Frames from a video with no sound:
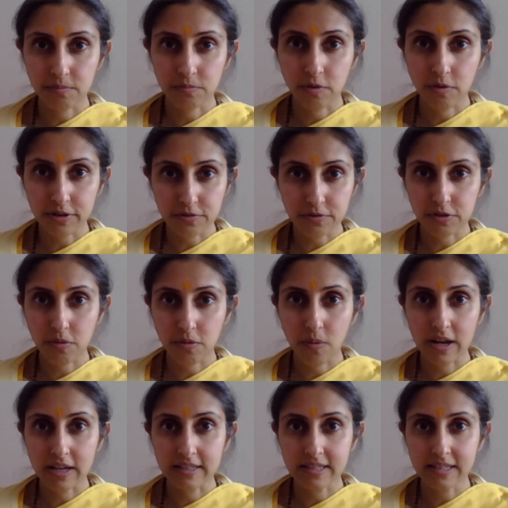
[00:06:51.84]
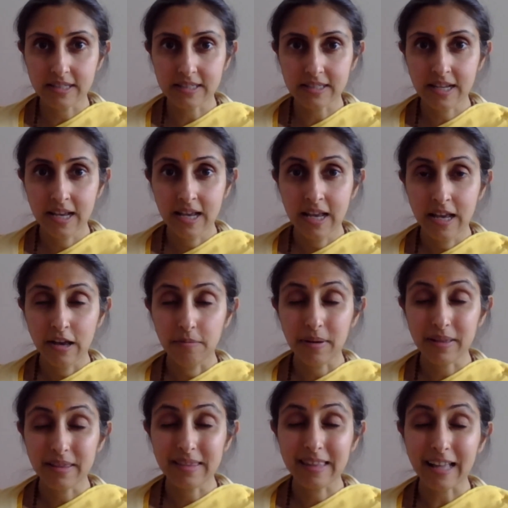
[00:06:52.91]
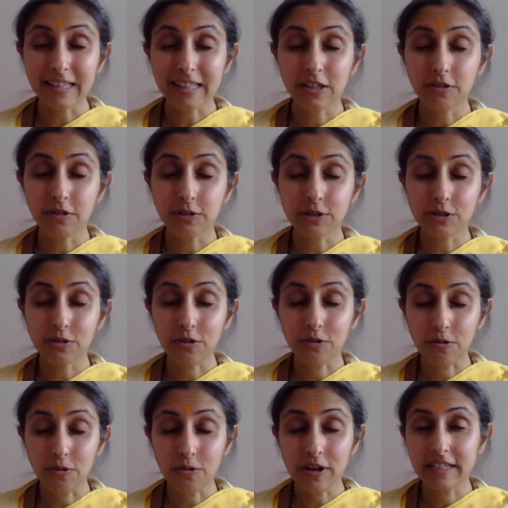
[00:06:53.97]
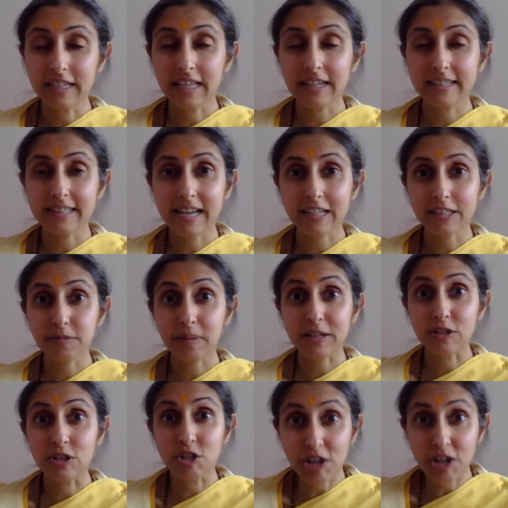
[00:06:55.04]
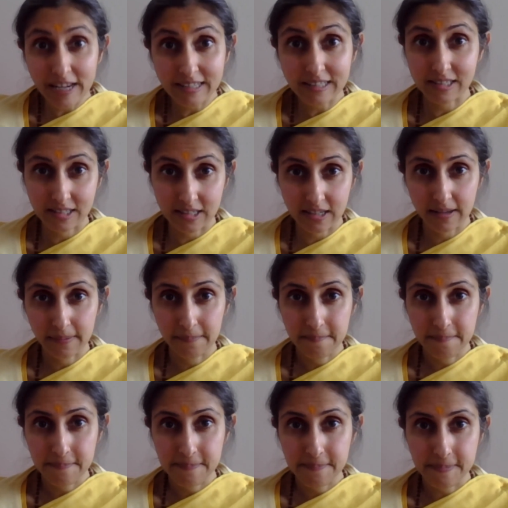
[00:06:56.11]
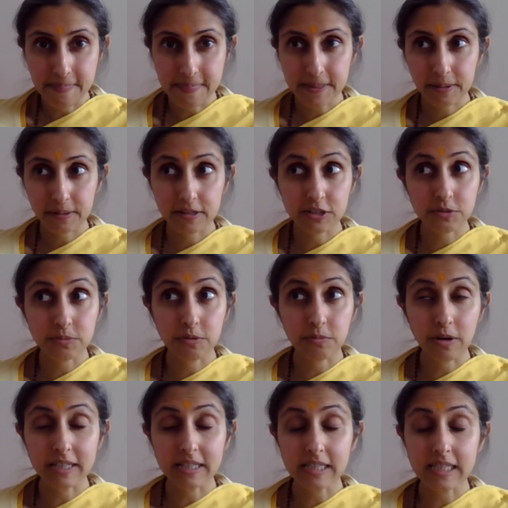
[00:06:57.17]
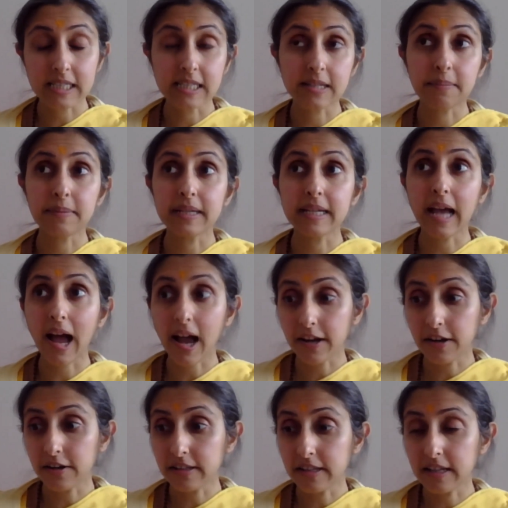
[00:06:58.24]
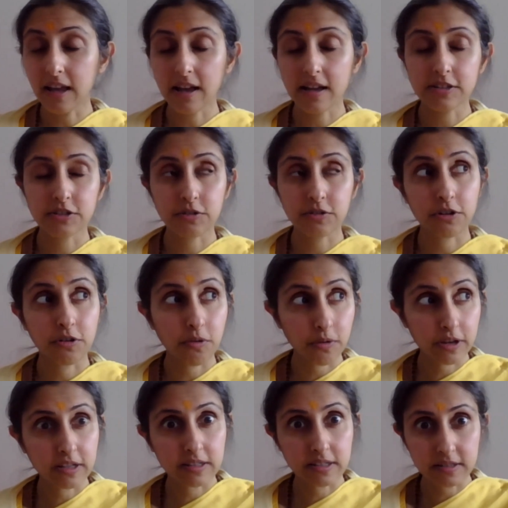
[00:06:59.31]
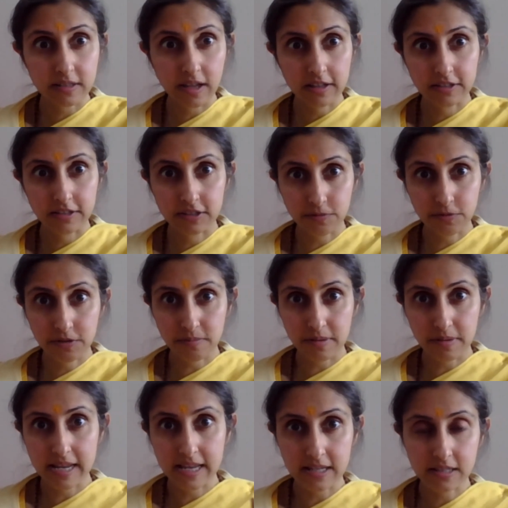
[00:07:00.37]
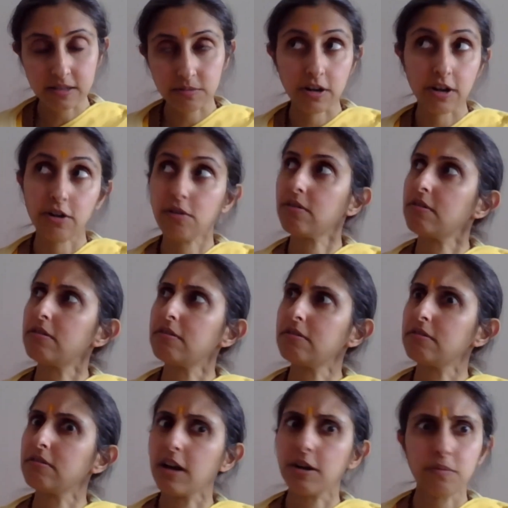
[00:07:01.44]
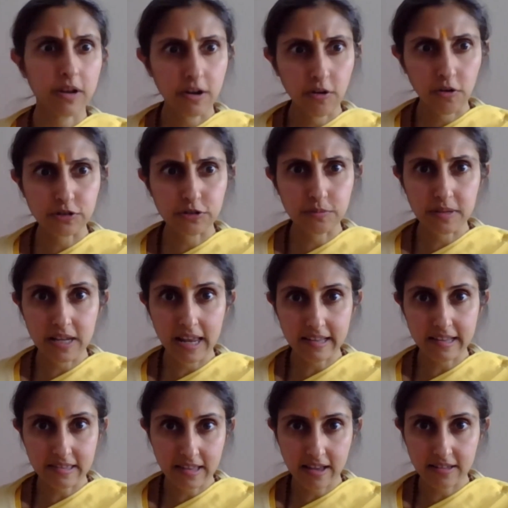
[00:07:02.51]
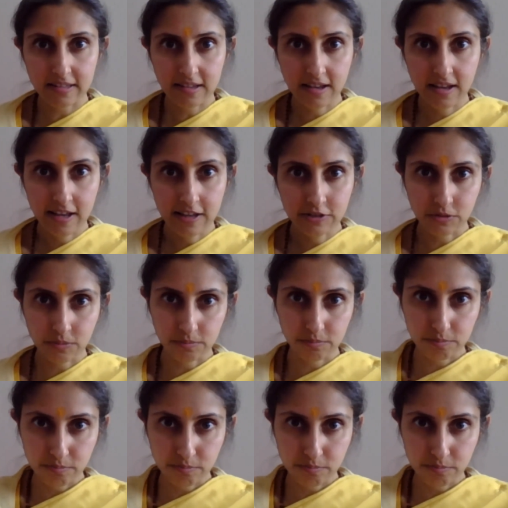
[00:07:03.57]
wonderful qualities, but that can also go and get attacked by jealousy. Because when one sees somebody higher than us or going in a different place, like, oh, I want to also be like that. So